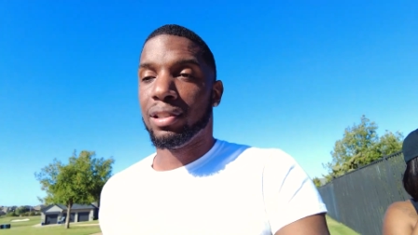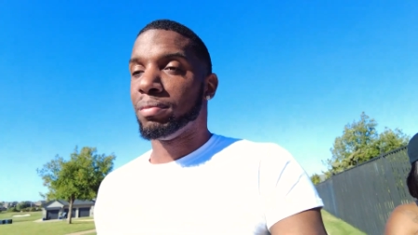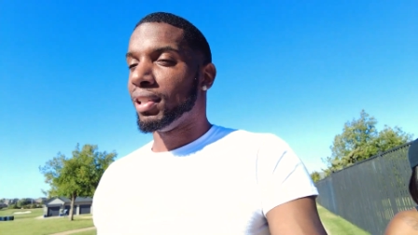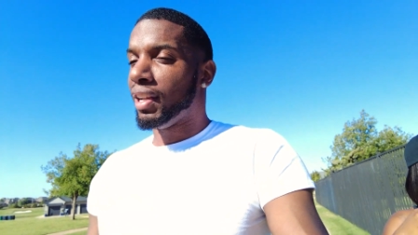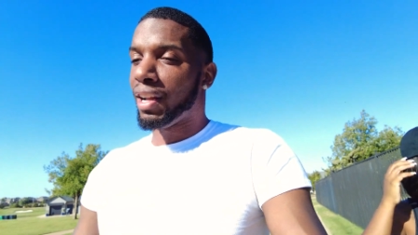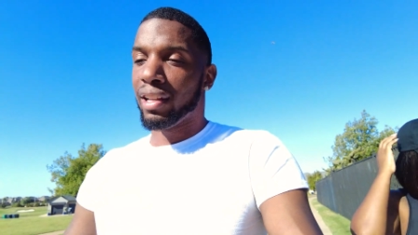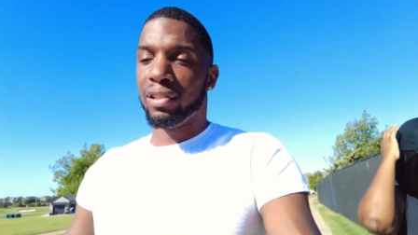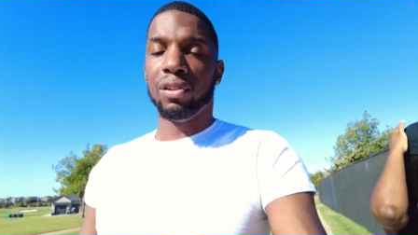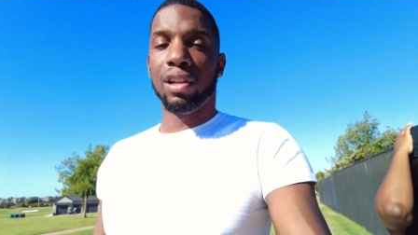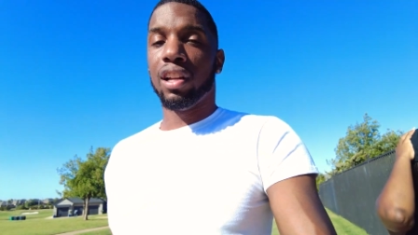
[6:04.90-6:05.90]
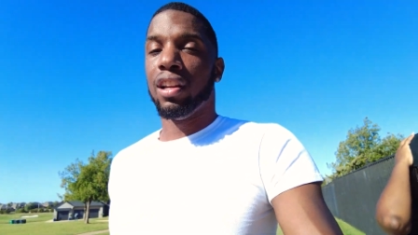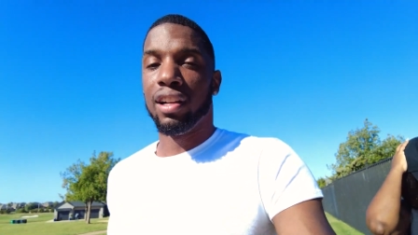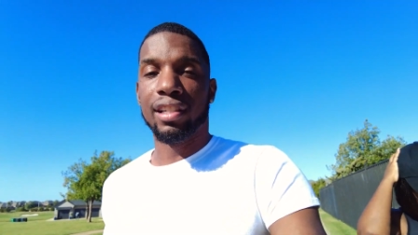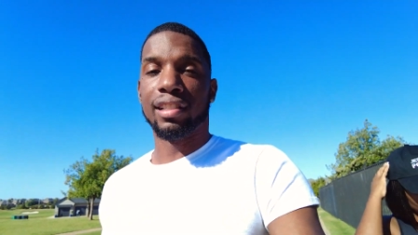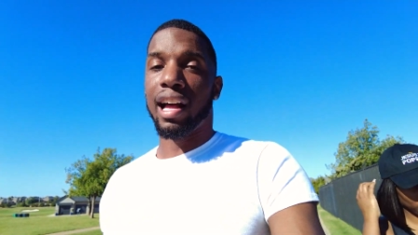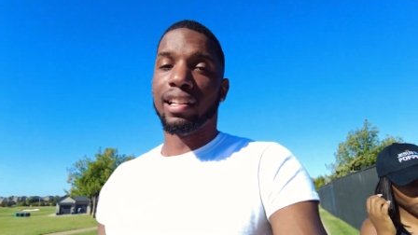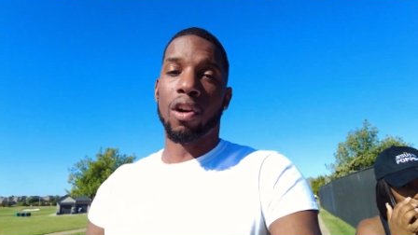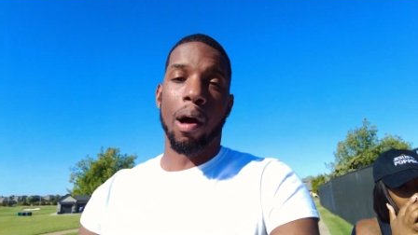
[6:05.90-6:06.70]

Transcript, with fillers: you know what I'm saying? I gotta do it. Cause I know